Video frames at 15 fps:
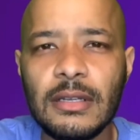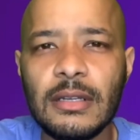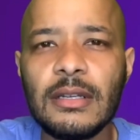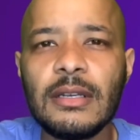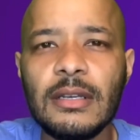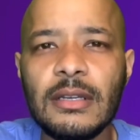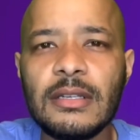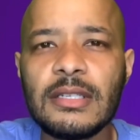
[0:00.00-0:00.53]

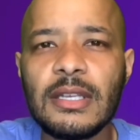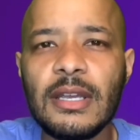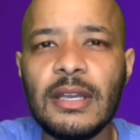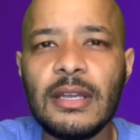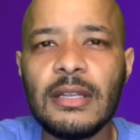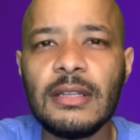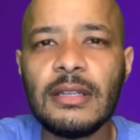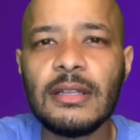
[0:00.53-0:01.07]
You
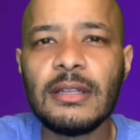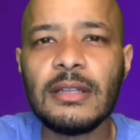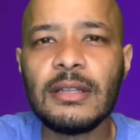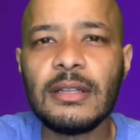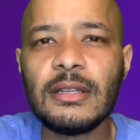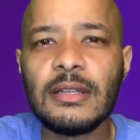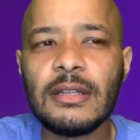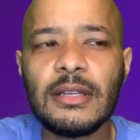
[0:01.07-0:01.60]
understand?
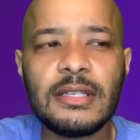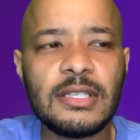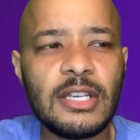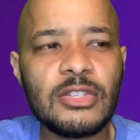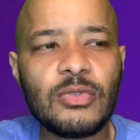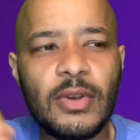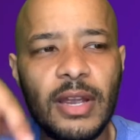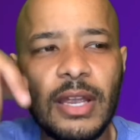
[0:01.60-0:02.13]
It
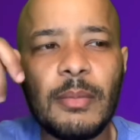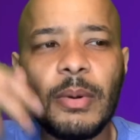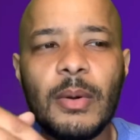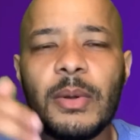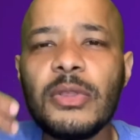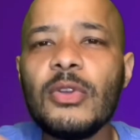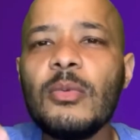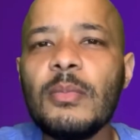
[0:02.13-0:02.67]
says right here, but
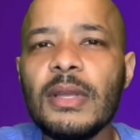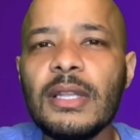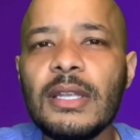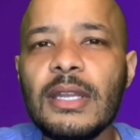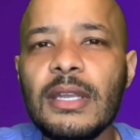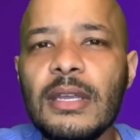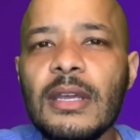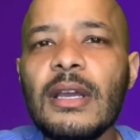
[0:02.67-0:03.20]
with
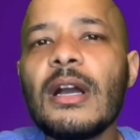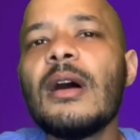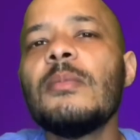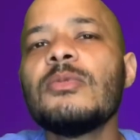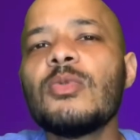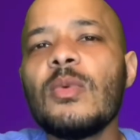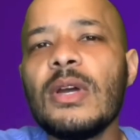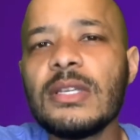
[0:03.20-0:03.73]
humility
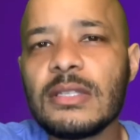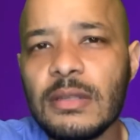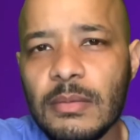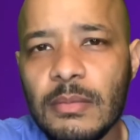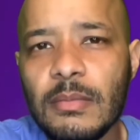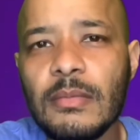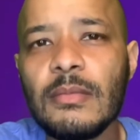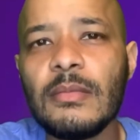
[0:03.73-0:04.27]
comes wisdom.
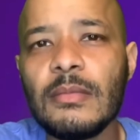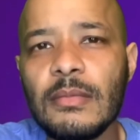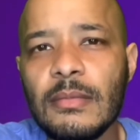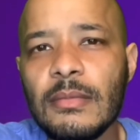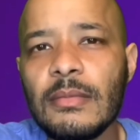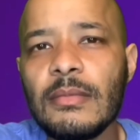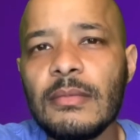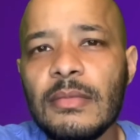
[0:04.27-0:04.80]

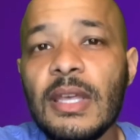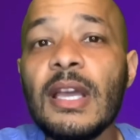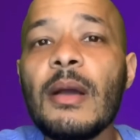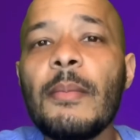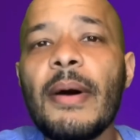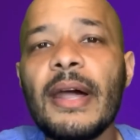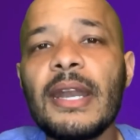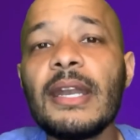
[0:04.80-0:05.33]
Think
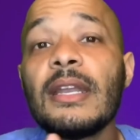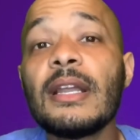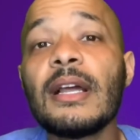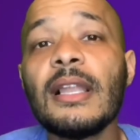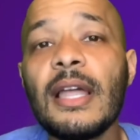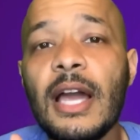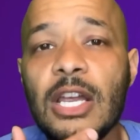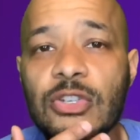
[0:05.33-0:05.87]
about it in the
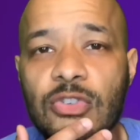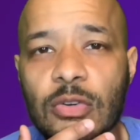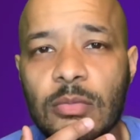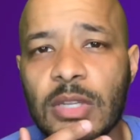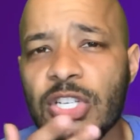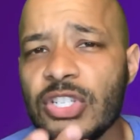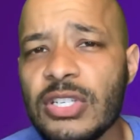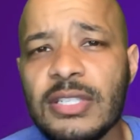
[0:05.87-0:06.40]
classroom.
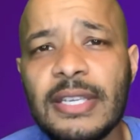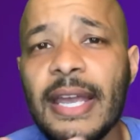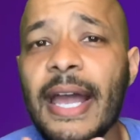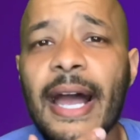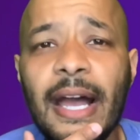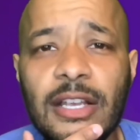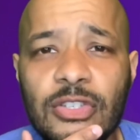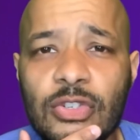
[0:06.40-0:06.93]
Let's just say
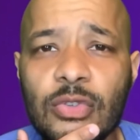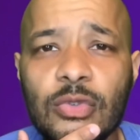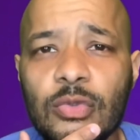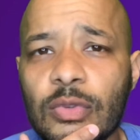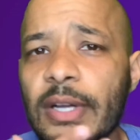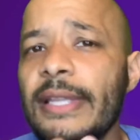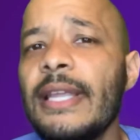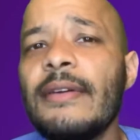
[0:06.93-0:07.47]
high school,
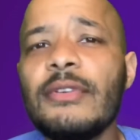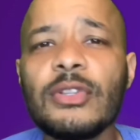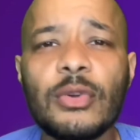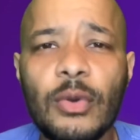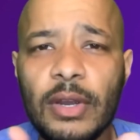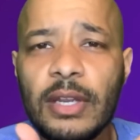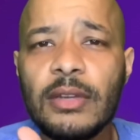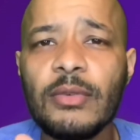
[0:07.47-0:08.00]
11th
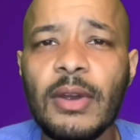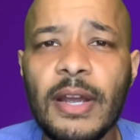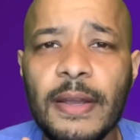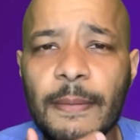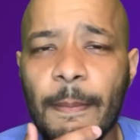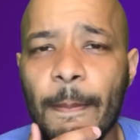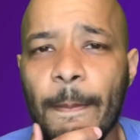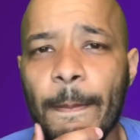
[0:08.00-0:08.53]
grade, right?
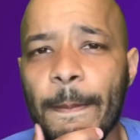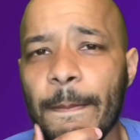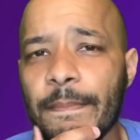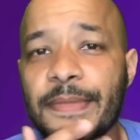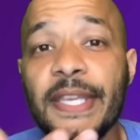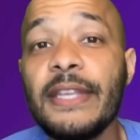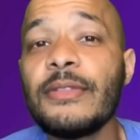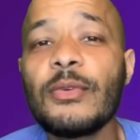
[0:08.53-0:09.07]

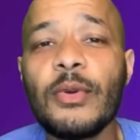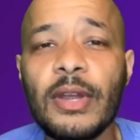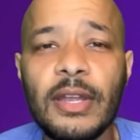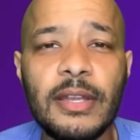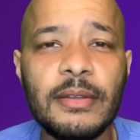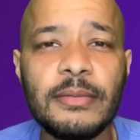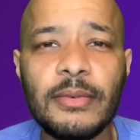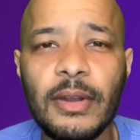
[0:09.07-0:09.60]
10th
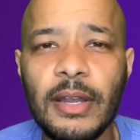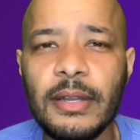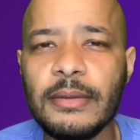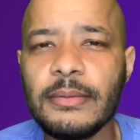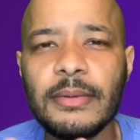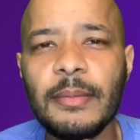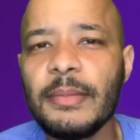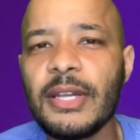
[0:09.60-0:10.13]
grade, right?
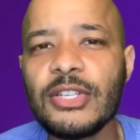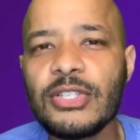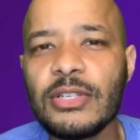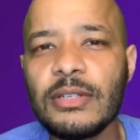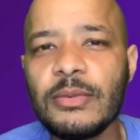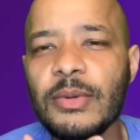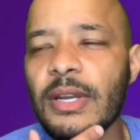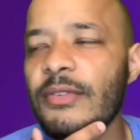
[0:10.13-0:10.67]
I'm not
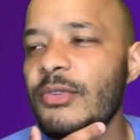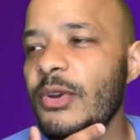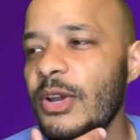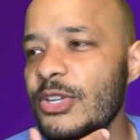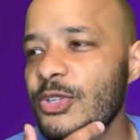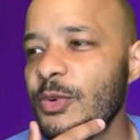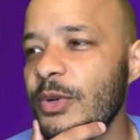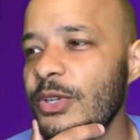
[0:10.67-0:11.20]
sure. Whatever
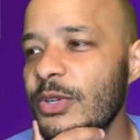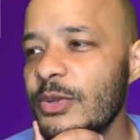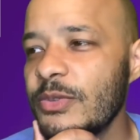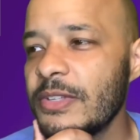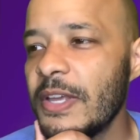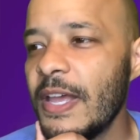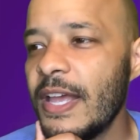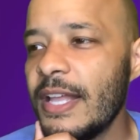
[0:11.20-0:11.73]
grade you want to use.
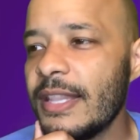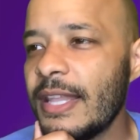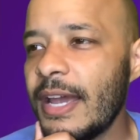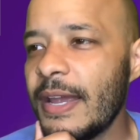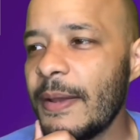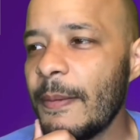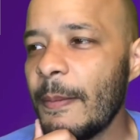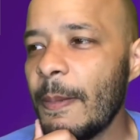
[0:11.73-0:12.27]
Like,